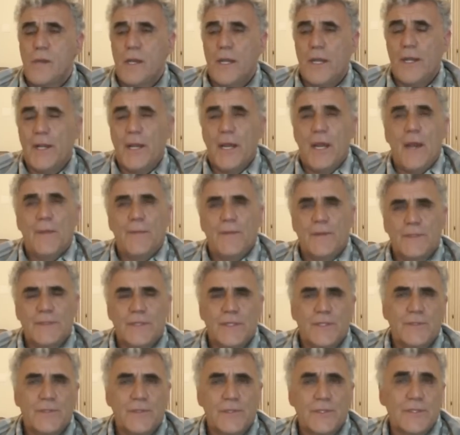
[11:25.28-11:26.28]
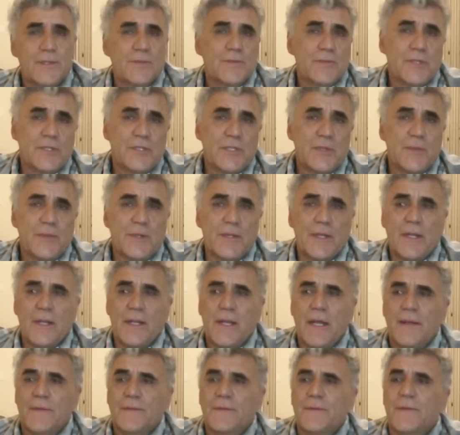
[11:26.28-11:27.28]
it happens that there's something deeper than
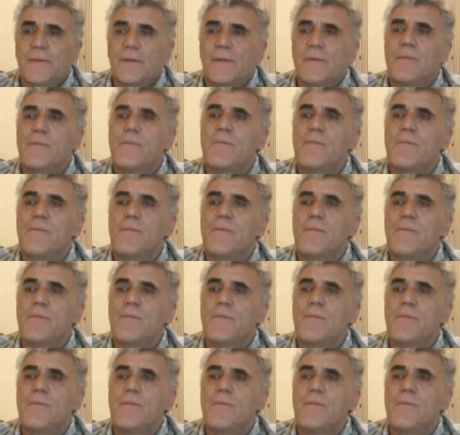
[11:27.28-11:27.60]
that.